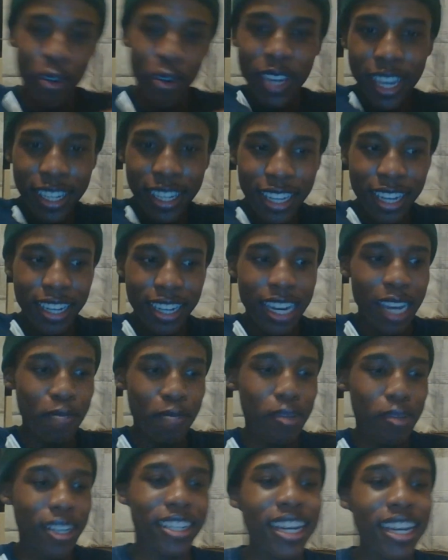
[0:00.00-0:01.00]
kick that like
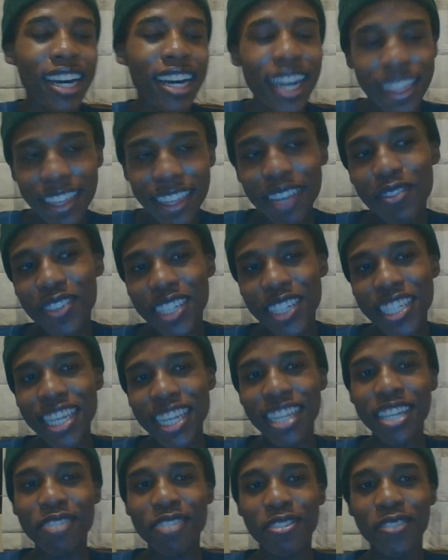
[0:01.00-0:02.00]
button. I think I'm gonna say
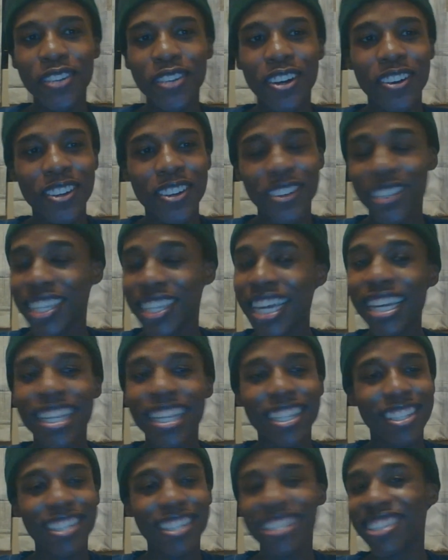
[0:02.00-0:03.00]
that from now on because that
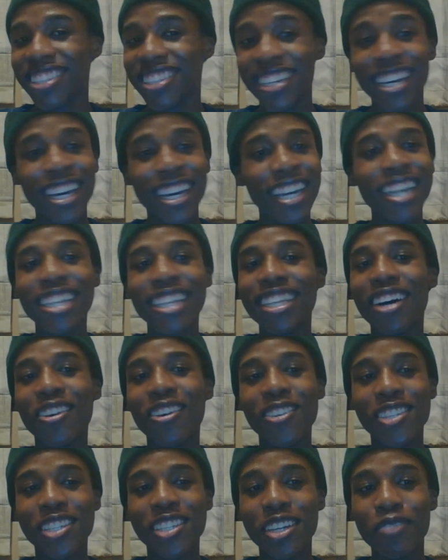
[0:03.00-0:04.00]
that
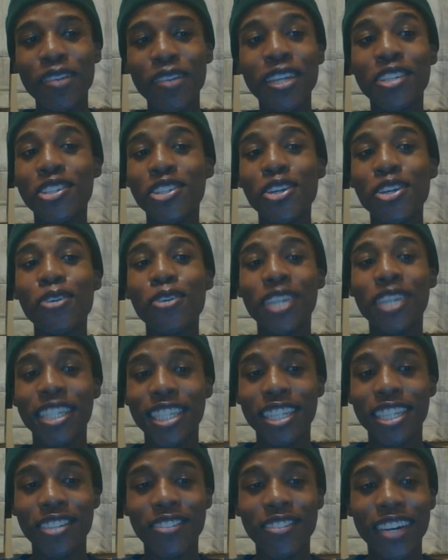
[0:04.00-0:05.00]
was some Hisoka
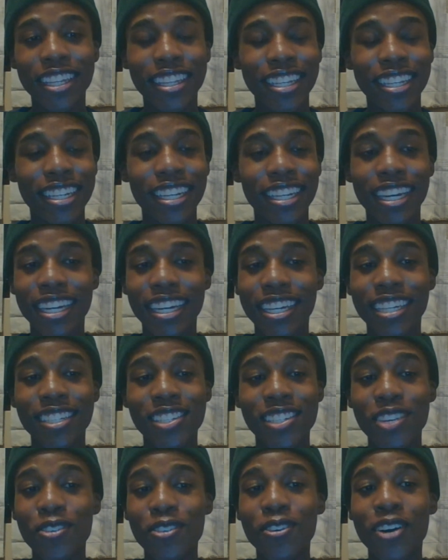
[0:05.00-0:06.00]
shit right there, like
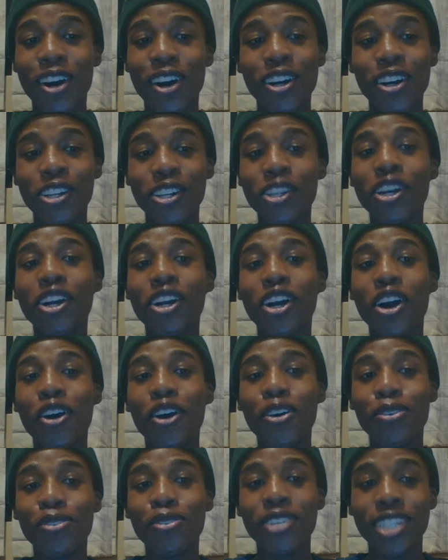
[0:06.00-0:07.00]
Hisoka on
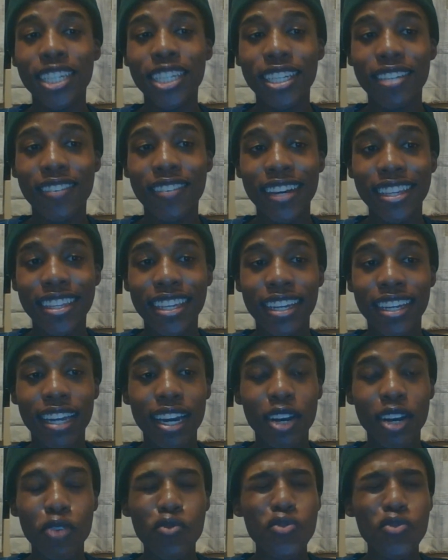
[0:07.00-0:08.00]
Gone shit right there,
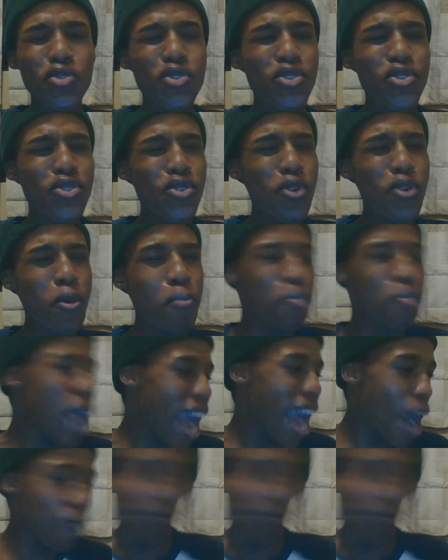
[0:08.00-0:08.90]
like ooh, bah,